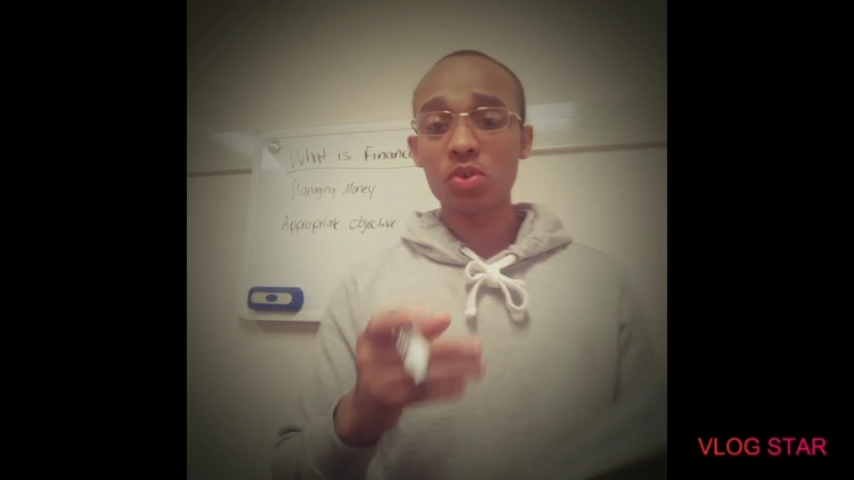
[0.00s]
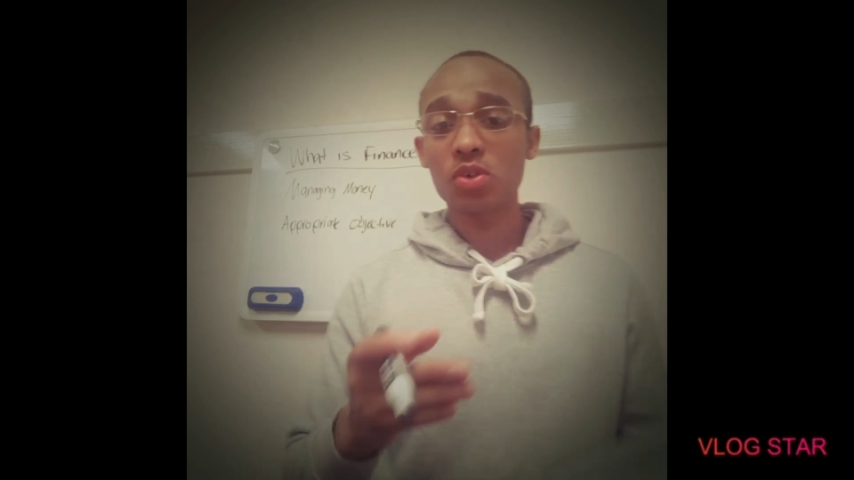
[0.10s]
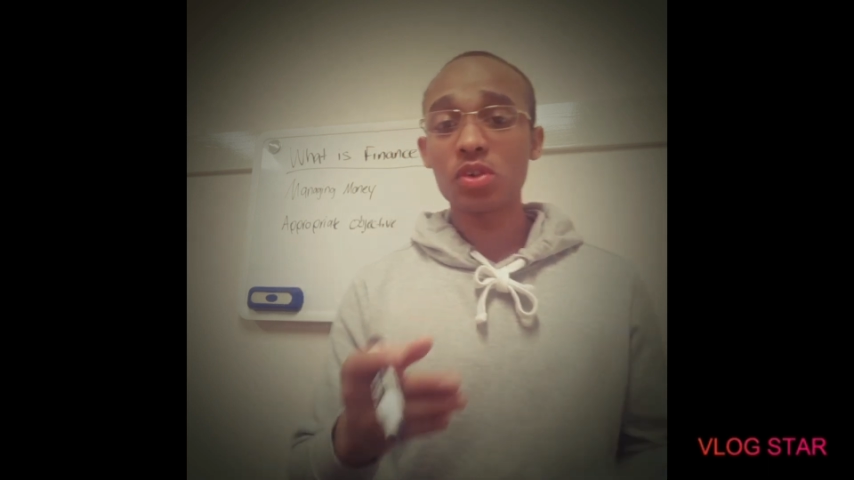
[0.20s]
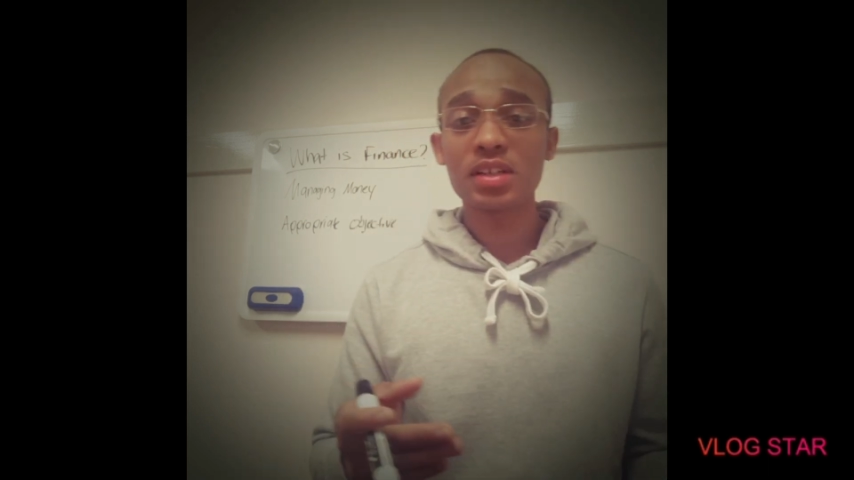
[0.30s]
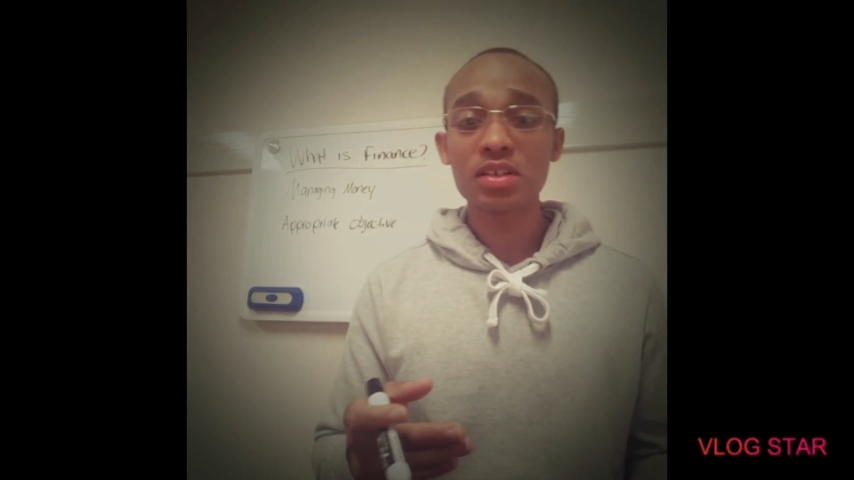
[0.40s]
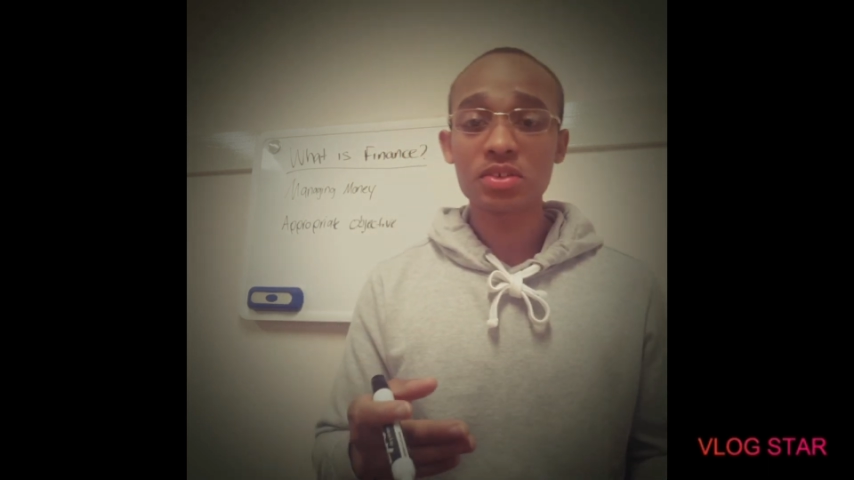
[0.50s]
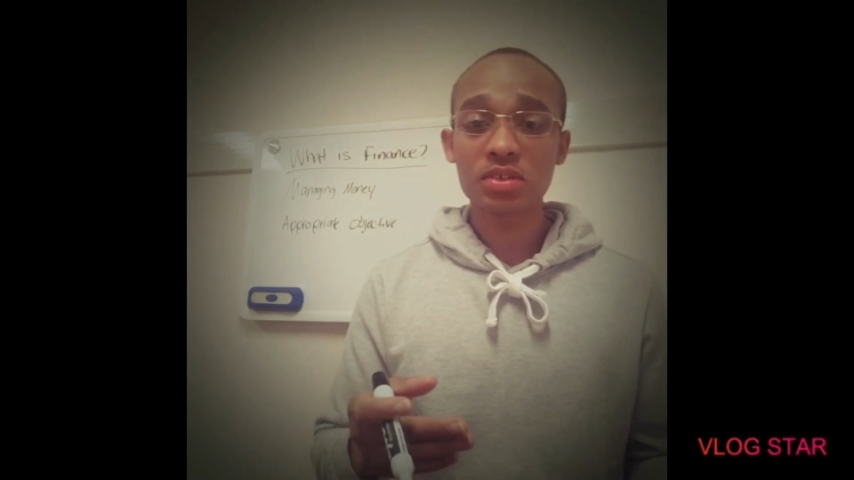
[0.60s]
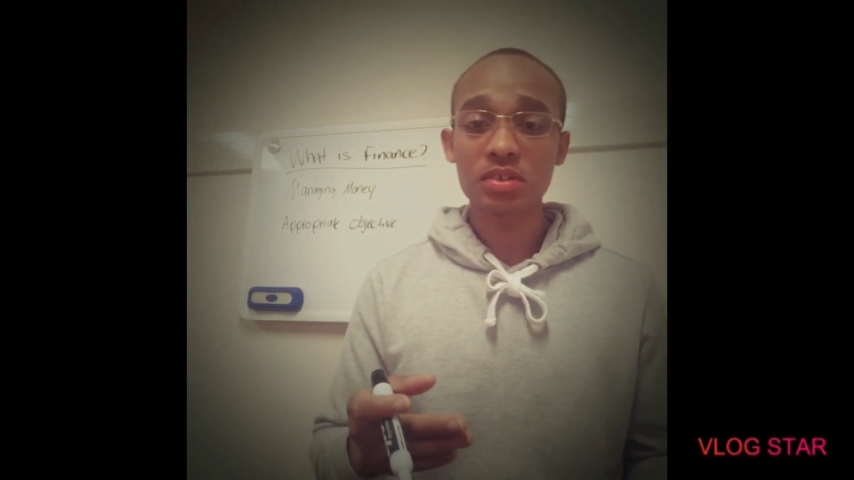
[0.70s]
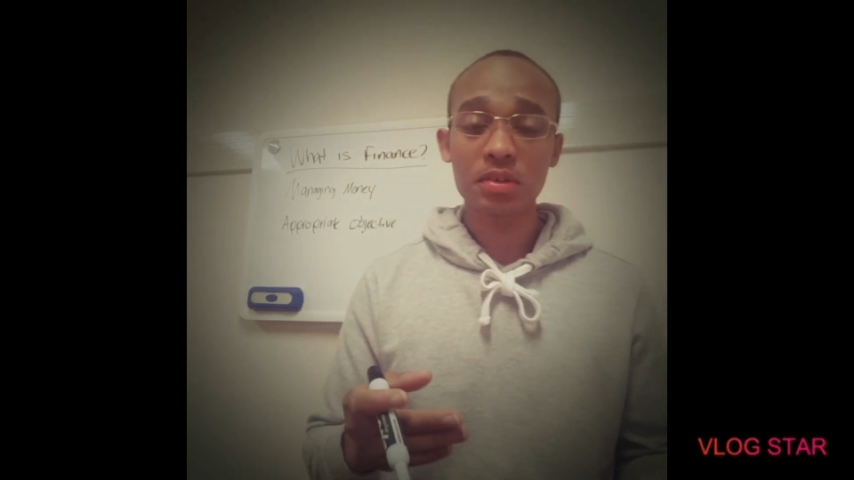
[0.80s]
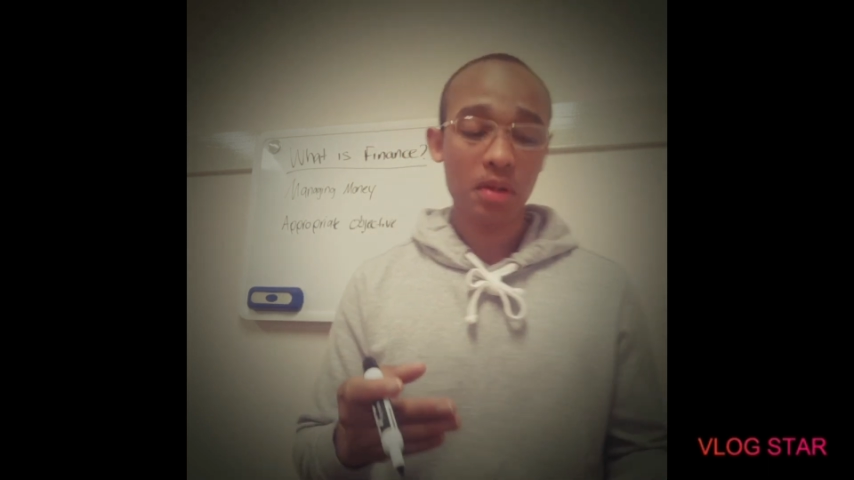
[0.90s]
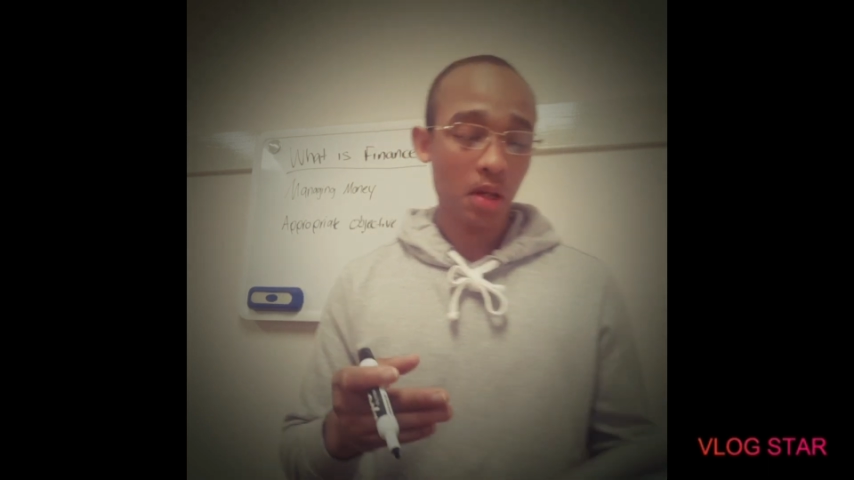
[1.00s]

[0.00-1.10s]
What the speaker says: your intention.